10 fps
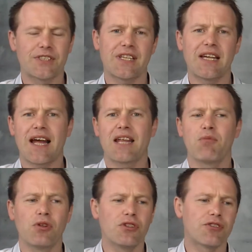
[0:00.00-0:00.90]

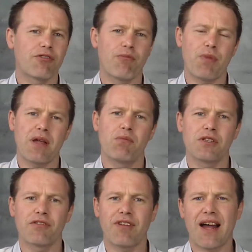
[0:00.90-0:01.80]
animals from people's
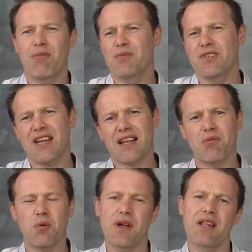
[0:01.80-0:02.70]
farms, take them
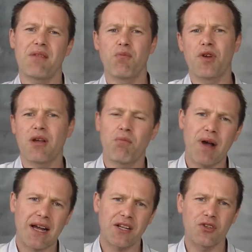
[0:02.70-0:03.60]
away and then bring them back
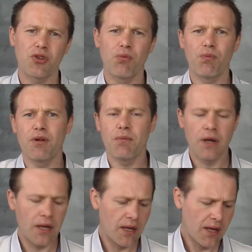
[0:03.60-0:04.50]
and dump them?
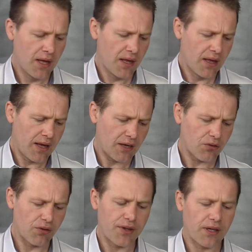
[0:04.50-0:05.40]
I don't
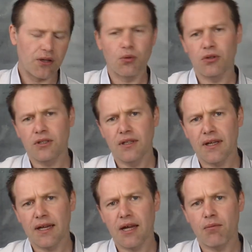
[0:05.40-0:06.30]
think they would.
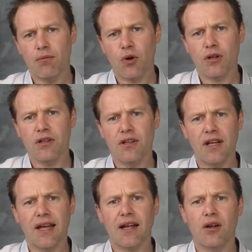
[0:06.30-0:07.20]
One, they can
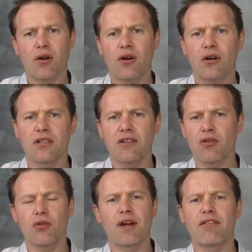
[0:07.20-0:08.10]
get caught. They
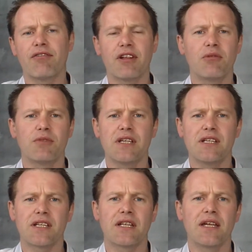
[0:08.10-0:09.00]
could get filmed
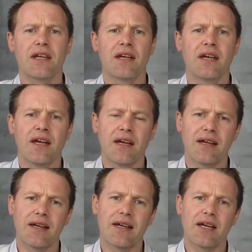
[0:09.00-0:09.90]
easily.
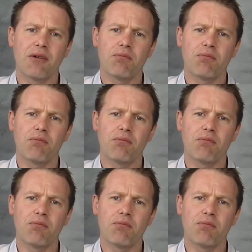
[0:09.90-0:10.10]
And